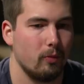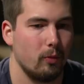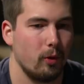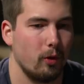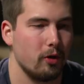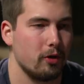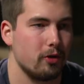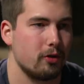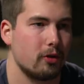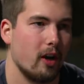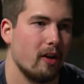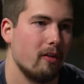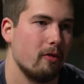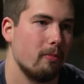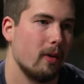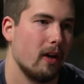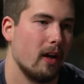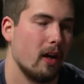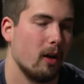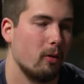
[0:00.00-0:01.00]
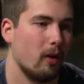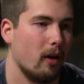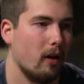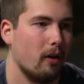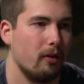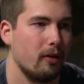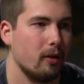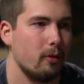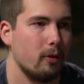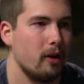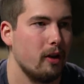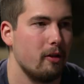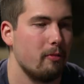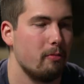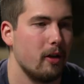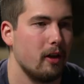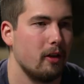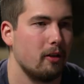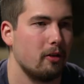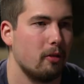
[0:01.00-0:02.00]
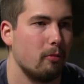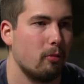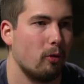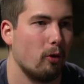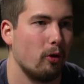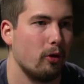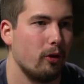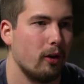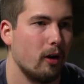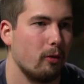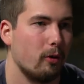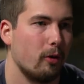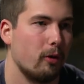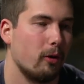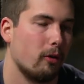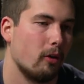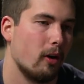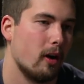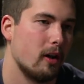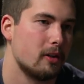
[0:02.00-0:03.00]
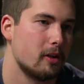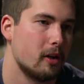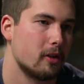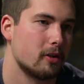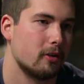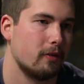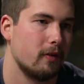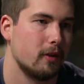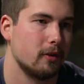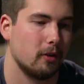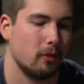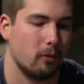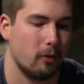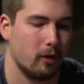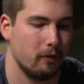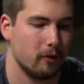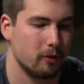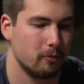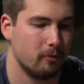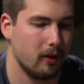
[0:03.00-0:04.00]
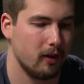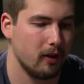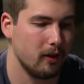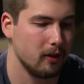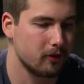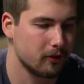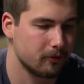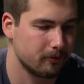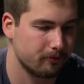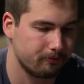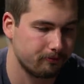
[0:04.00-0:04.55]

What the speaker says: We were just driving back. I don't think we'd even made it to the border yet. We were in Rochester visiting one of his buddies,